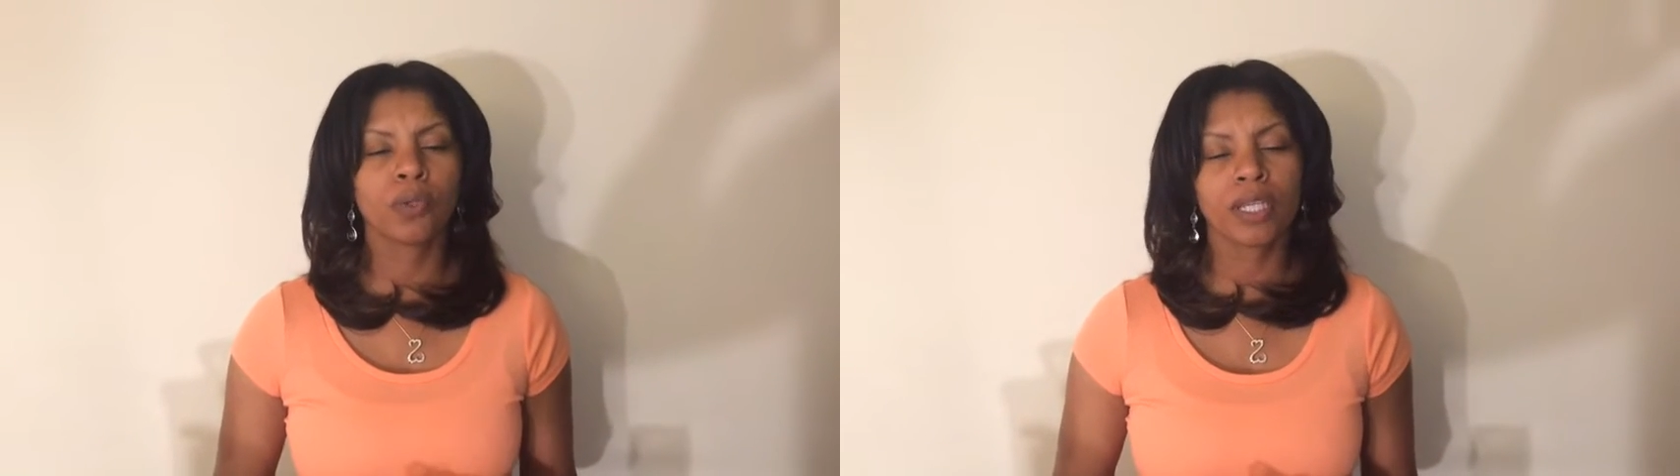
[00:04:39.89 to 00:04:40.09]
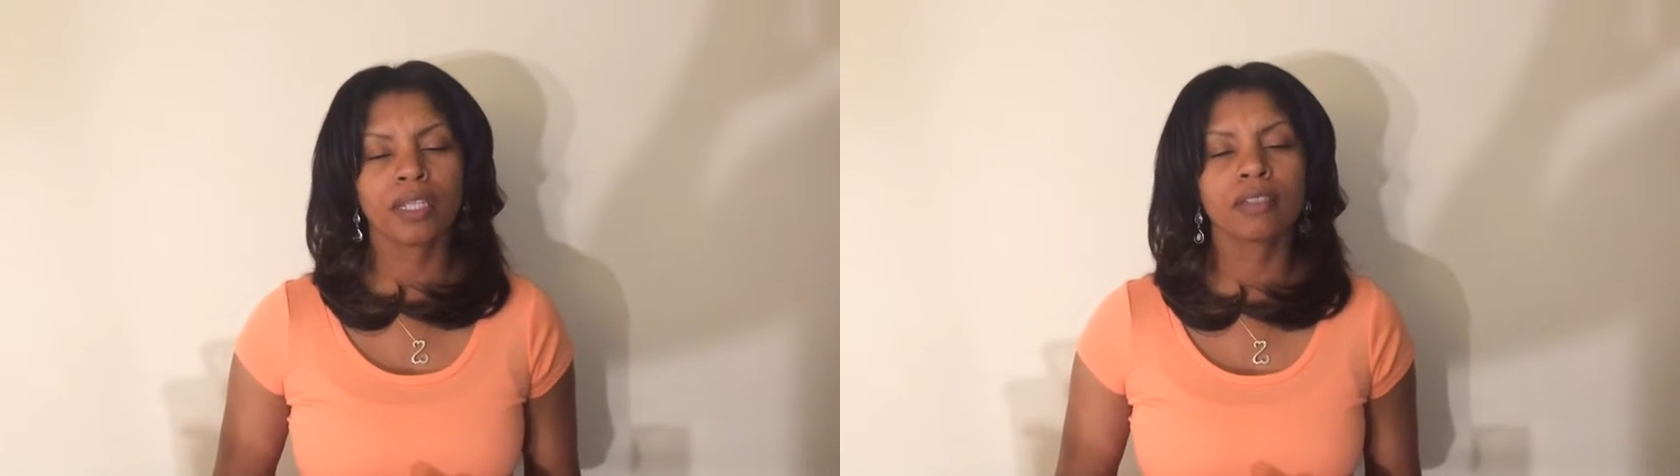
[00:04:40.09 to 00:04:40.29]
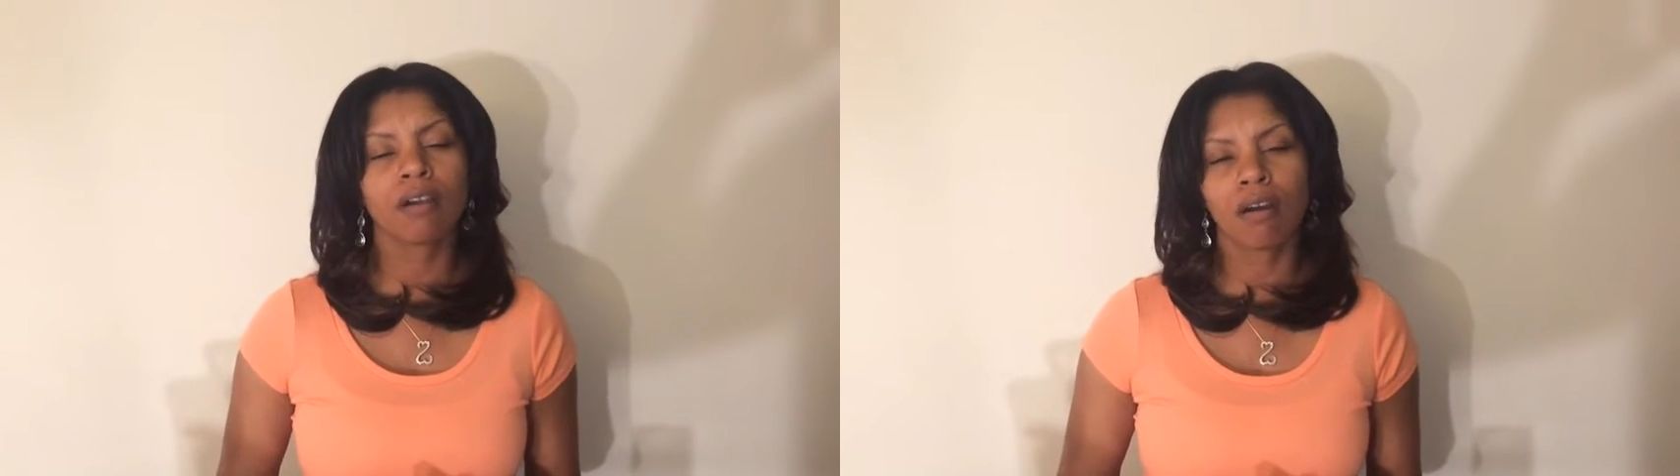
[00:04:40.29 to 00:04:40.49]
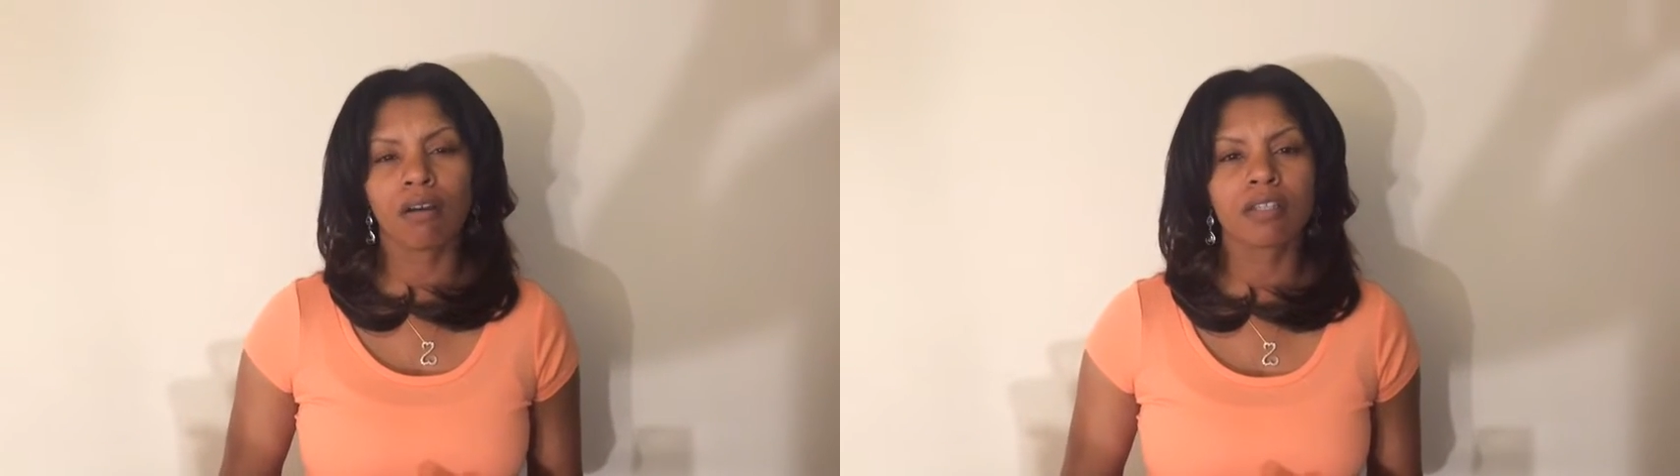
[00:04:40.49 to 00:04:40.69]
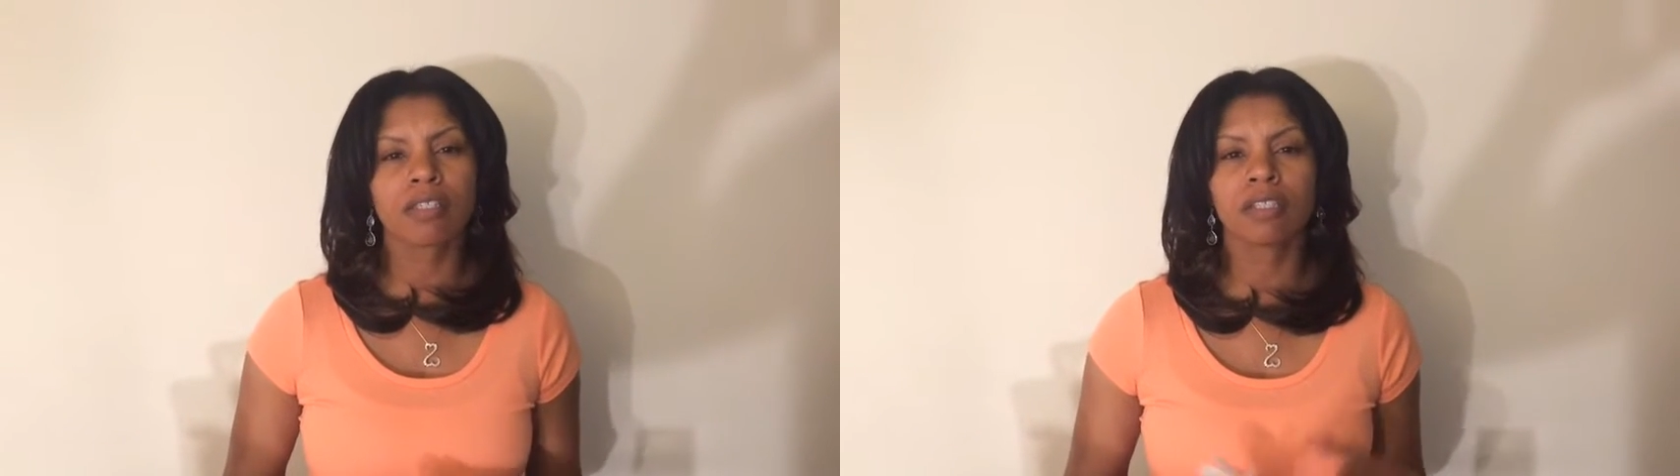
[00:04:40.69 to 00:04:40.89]
can
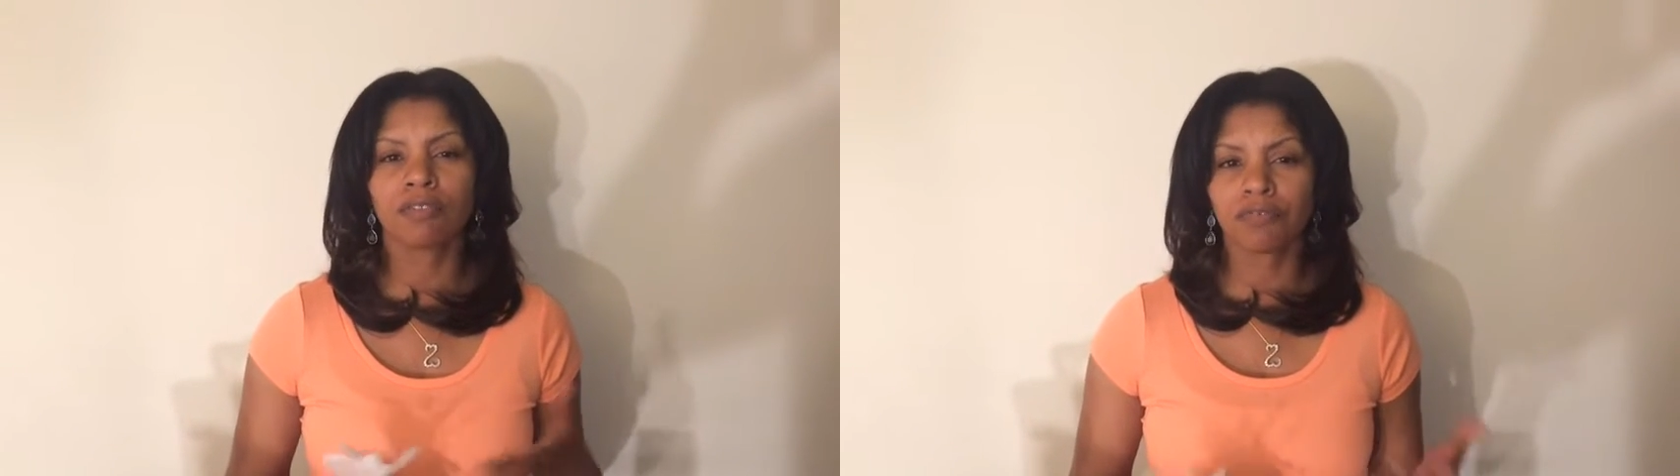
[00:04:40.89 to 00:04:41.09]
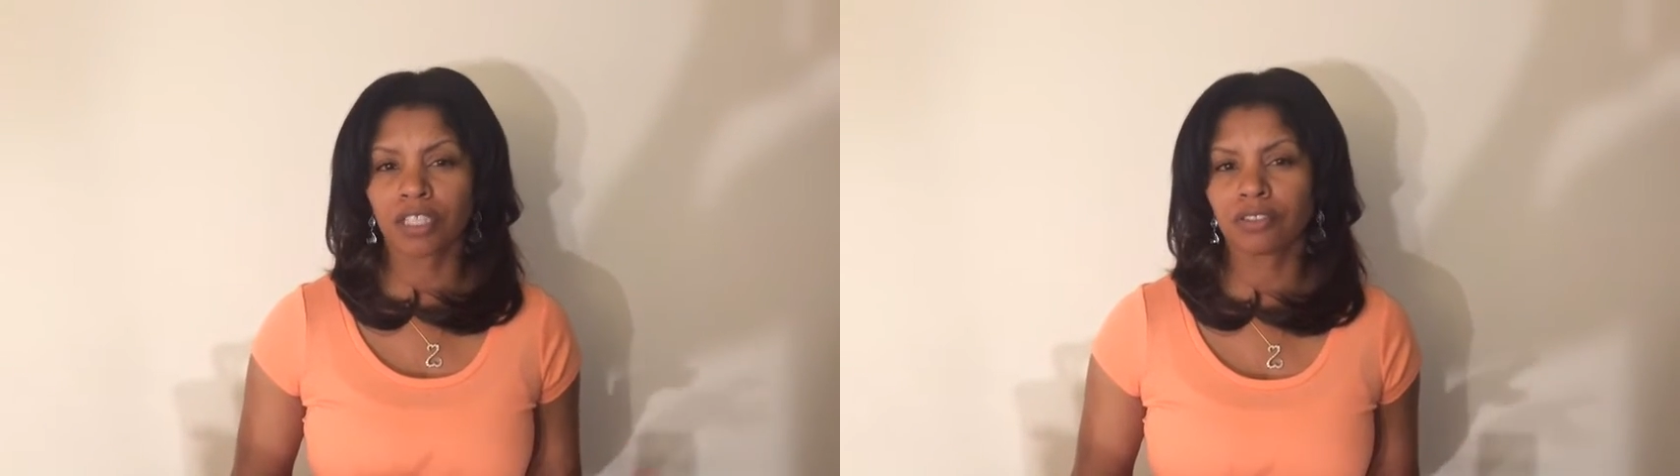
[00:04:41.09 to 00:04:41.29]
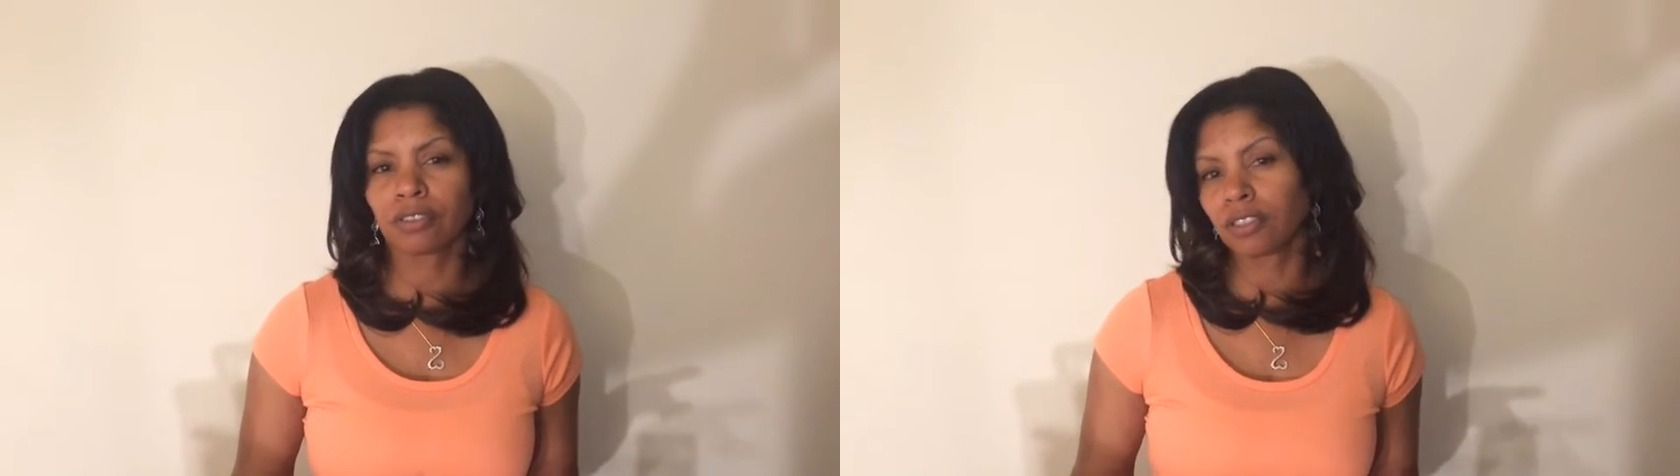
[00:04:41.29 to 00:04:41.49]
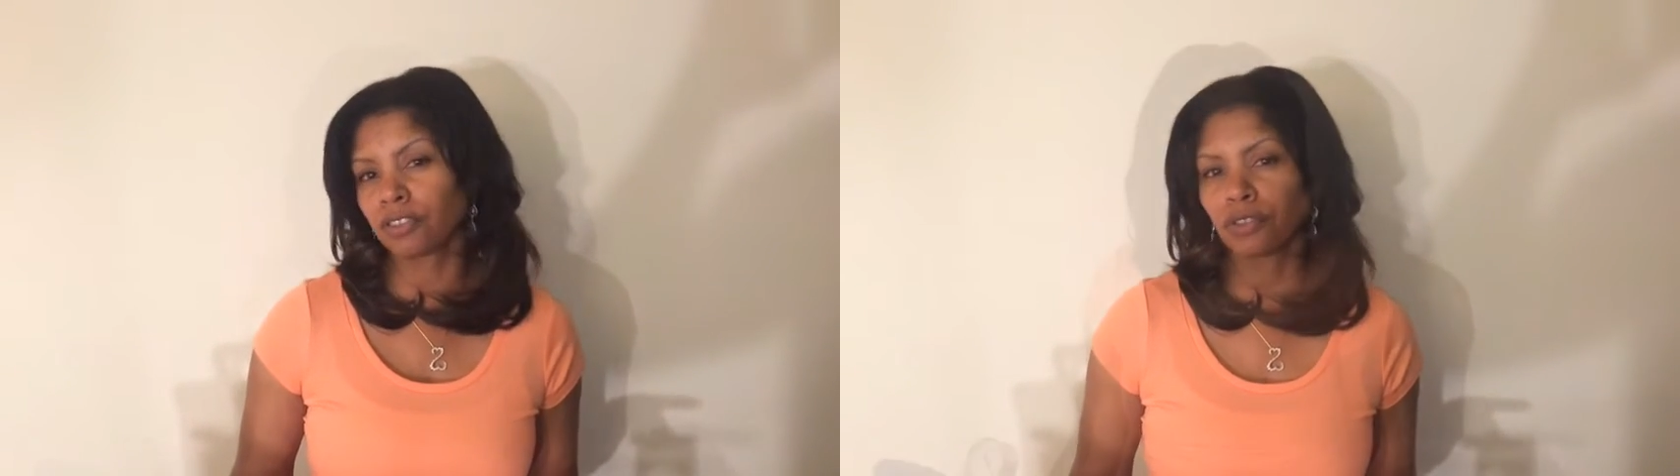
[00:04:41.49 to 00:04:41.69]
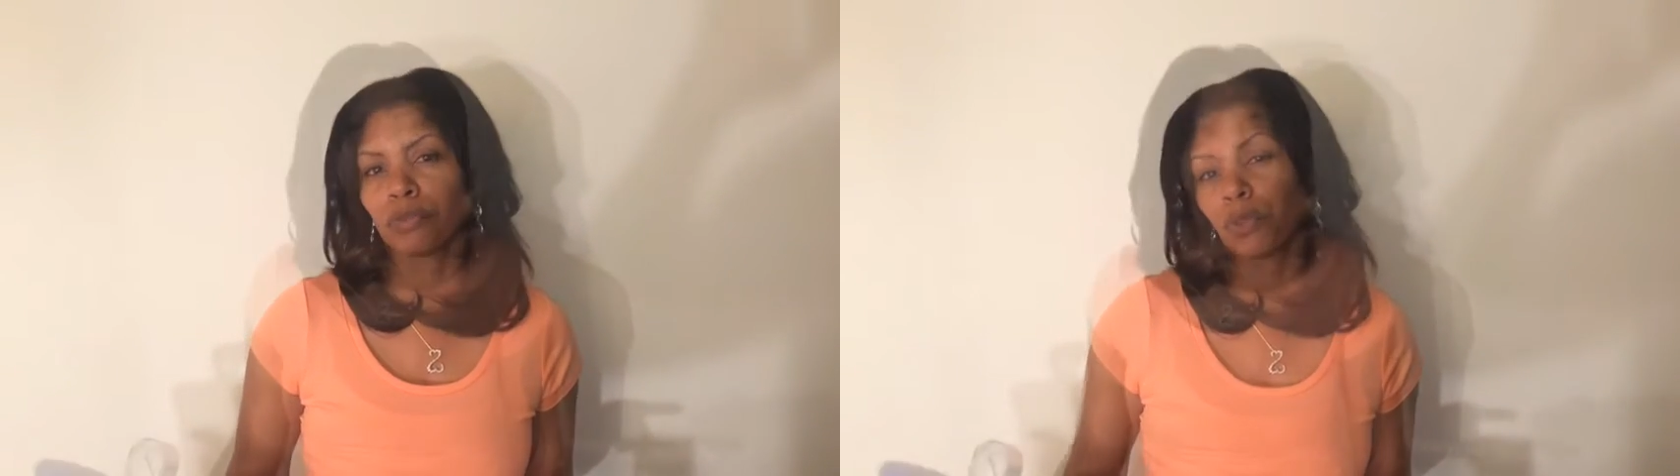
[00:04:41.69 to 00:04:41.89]
cause an infection
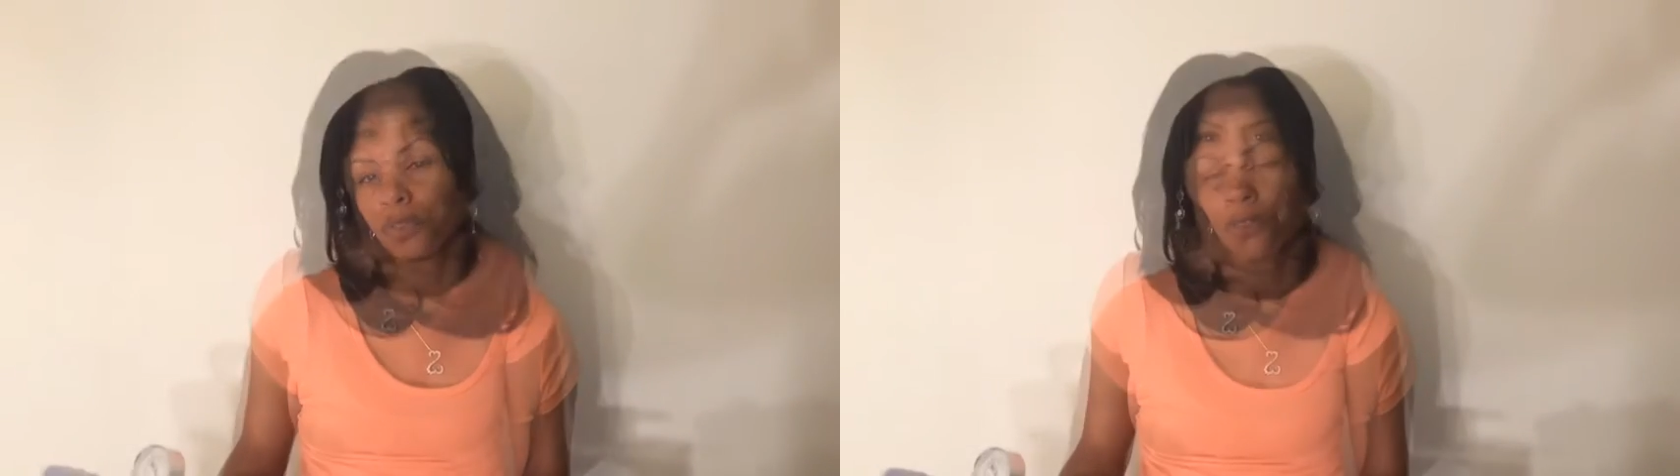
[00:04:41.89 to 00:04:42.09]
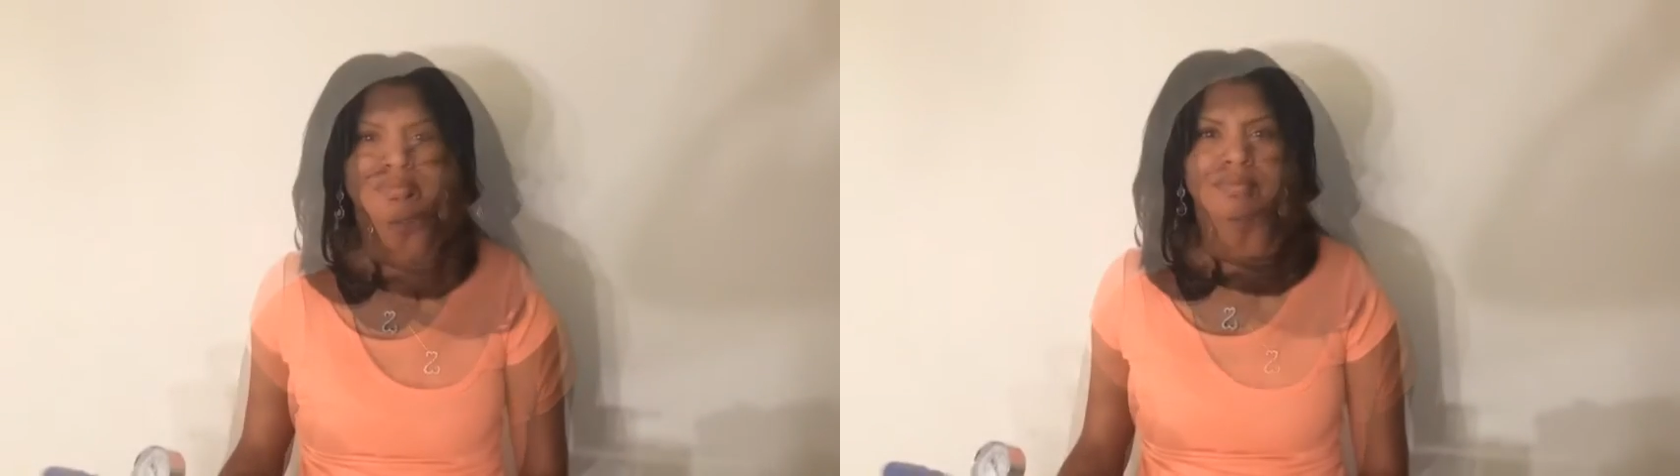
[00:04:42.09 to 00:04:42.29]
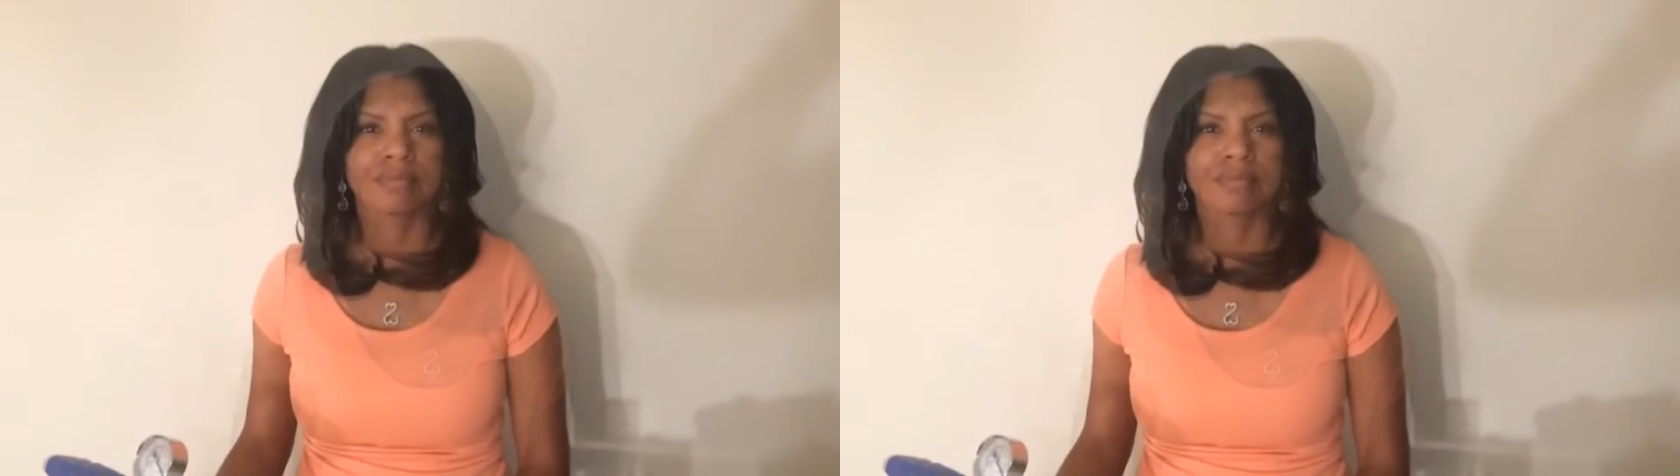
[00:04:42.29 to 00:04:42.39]
such as pneumonia.